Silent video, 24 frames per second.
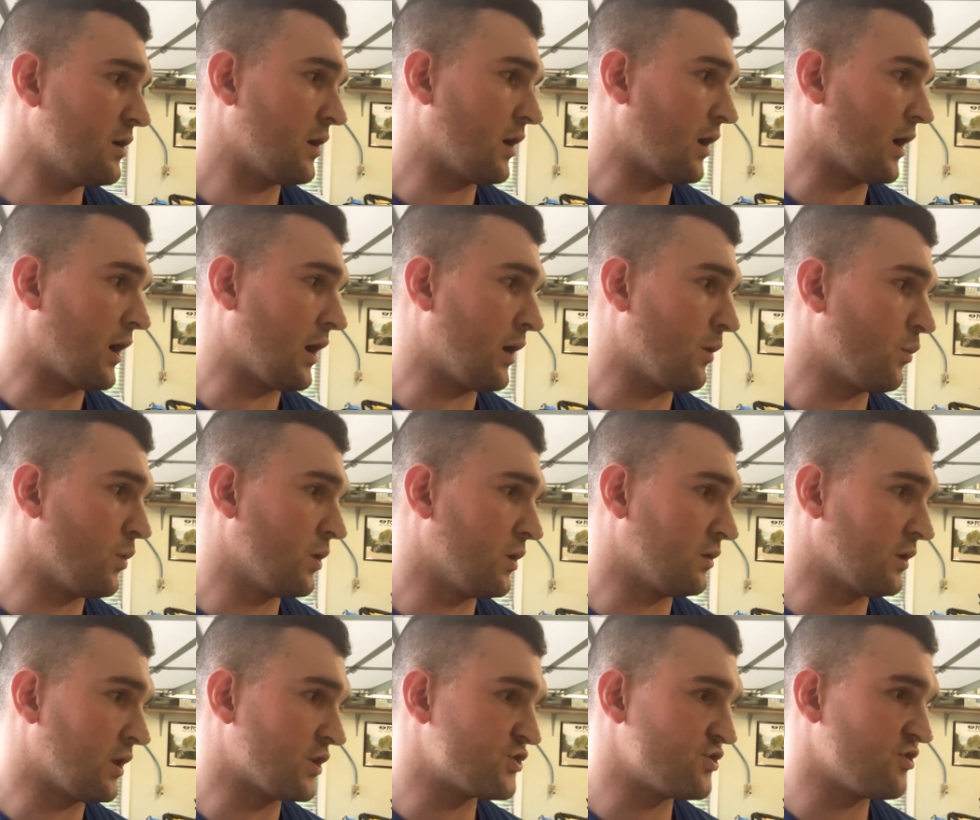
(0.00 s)
I
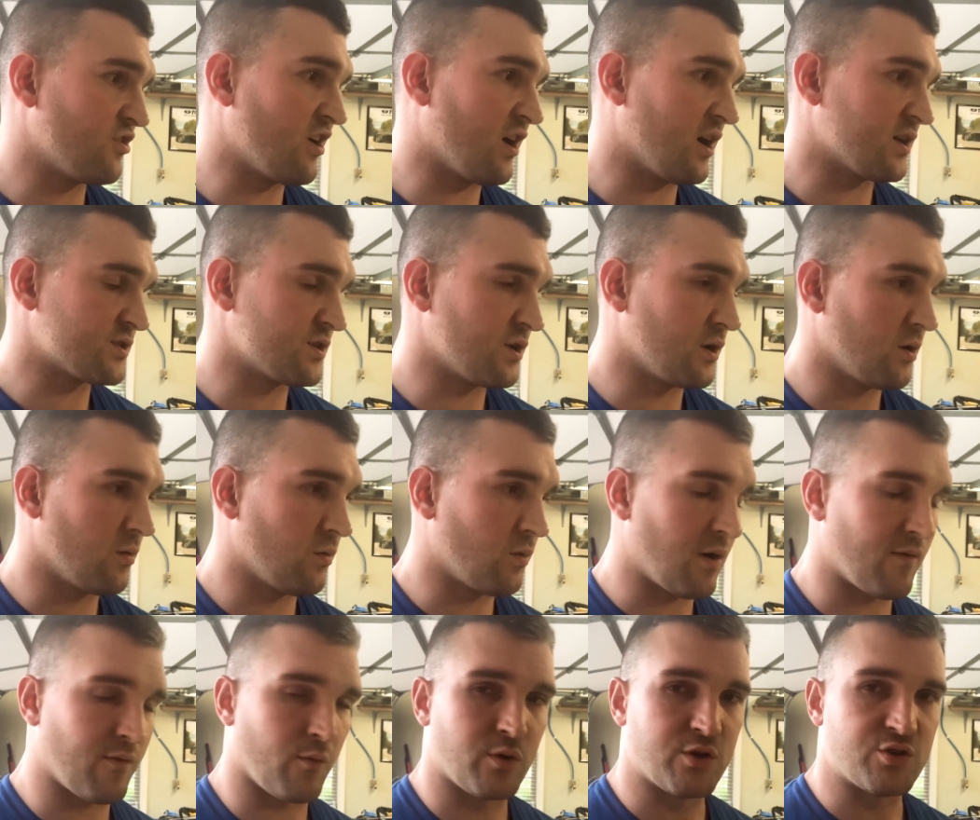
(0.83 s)
will let you guys know
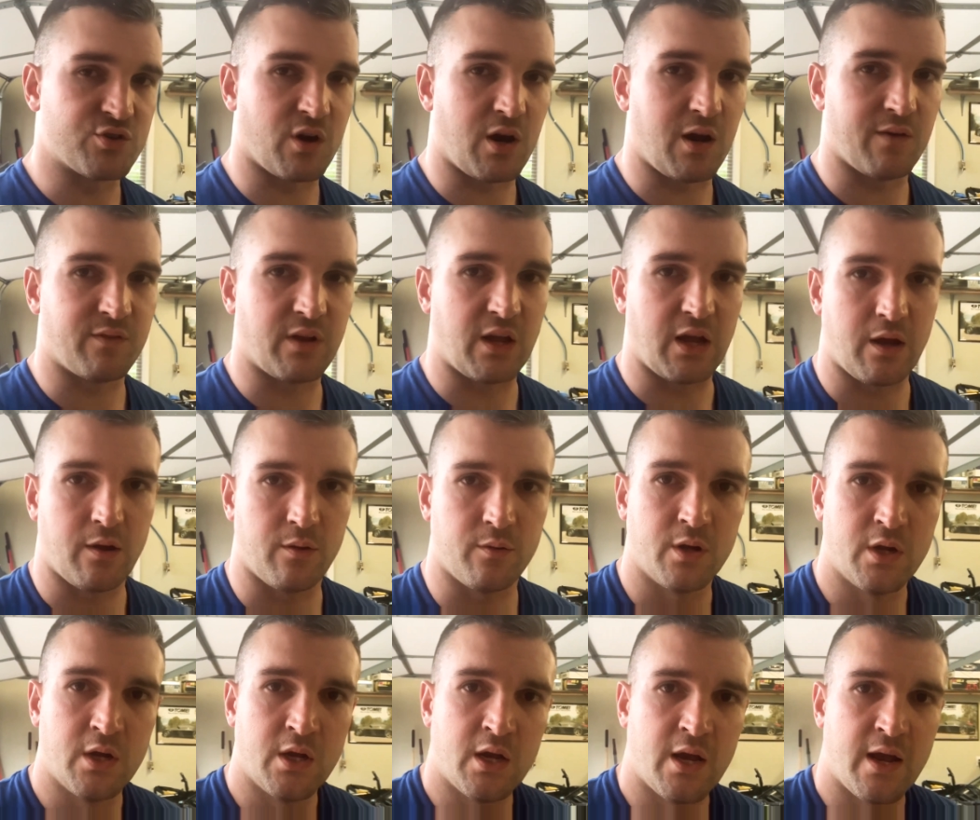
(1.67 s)
whenever we drive
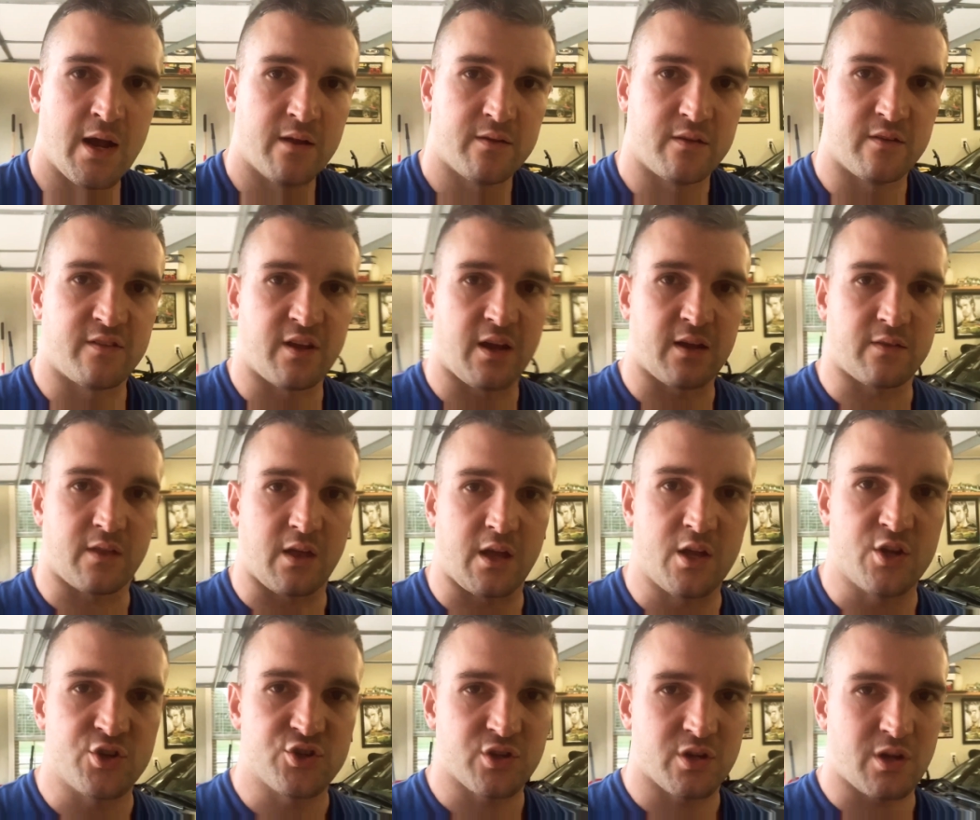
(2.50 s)
down to take the
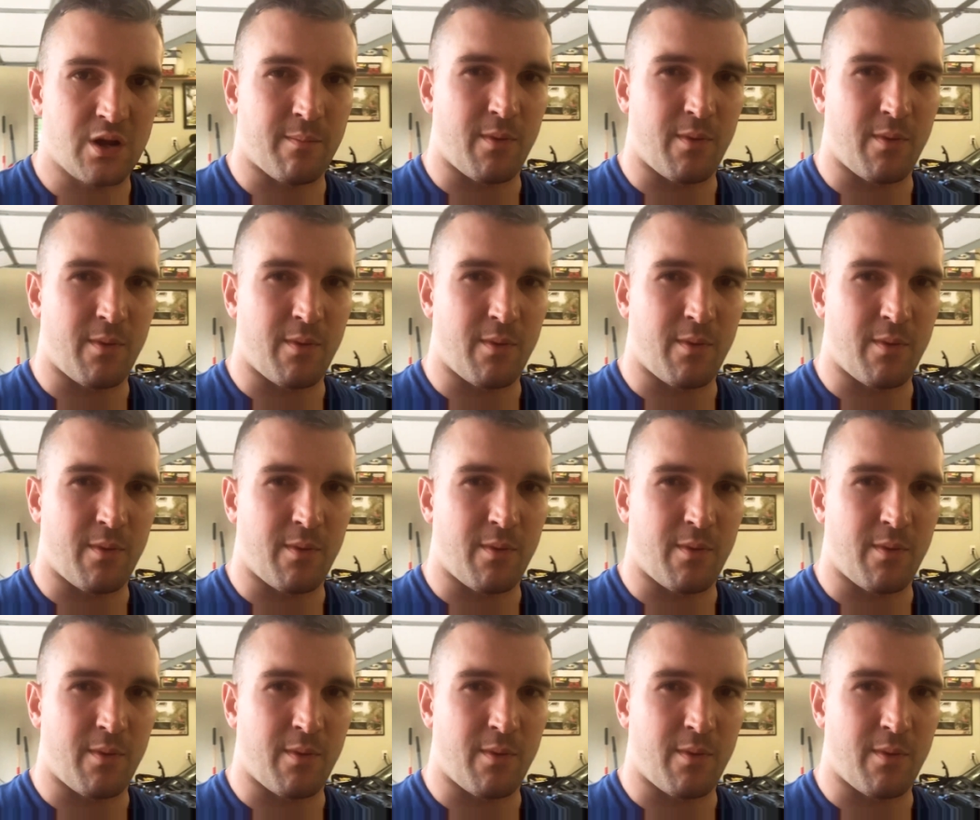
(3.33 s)
engine.